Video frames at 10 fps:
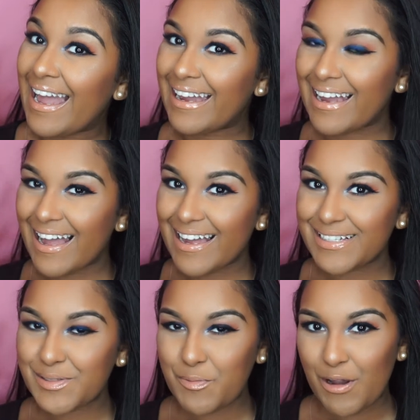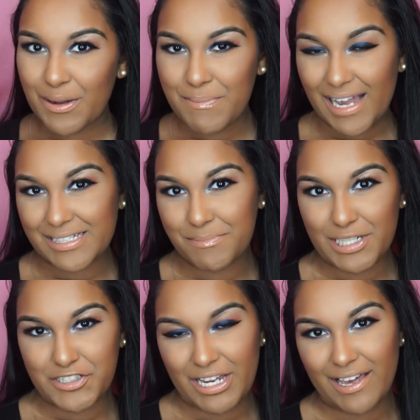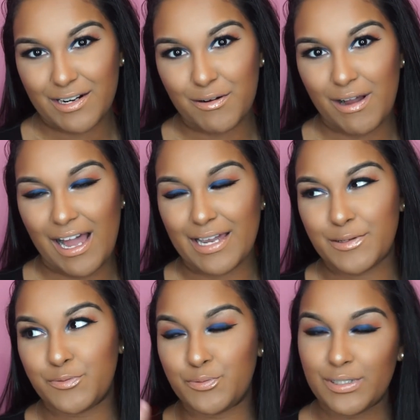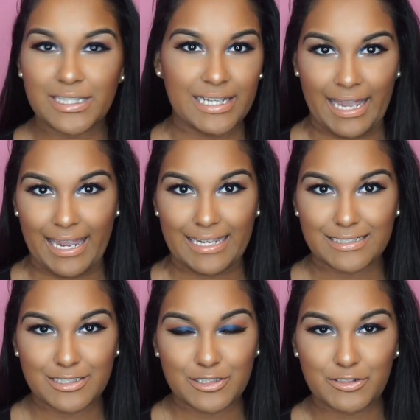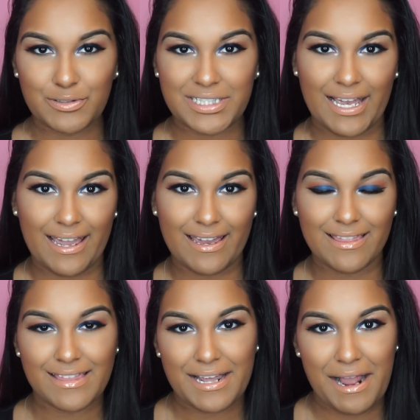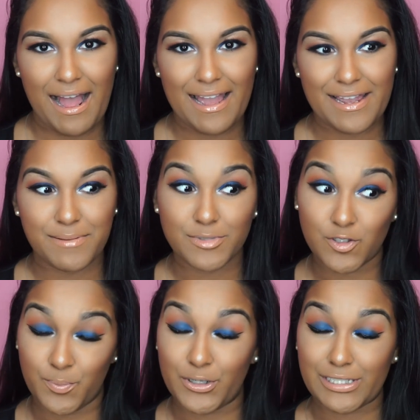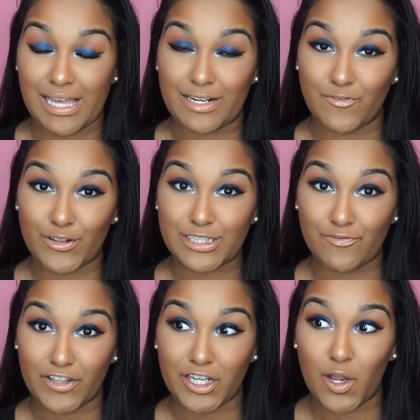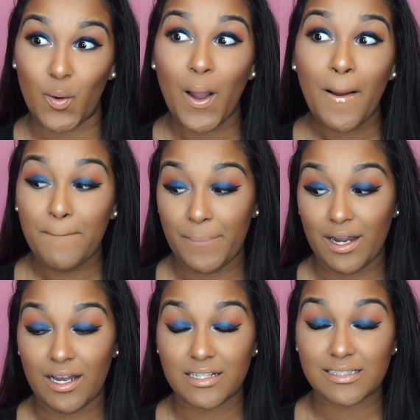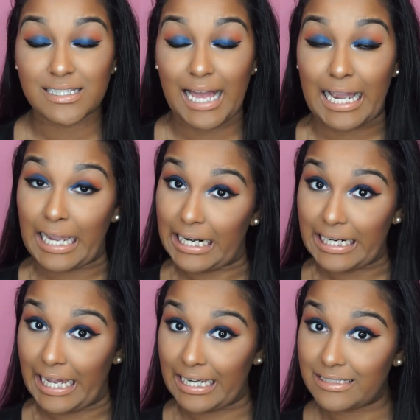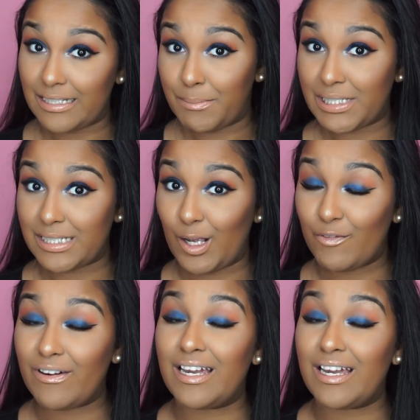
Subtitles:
Hey guys, welcome back to my channel. I really hate to say that I am super excited for this video, but I kind of can't contain myself.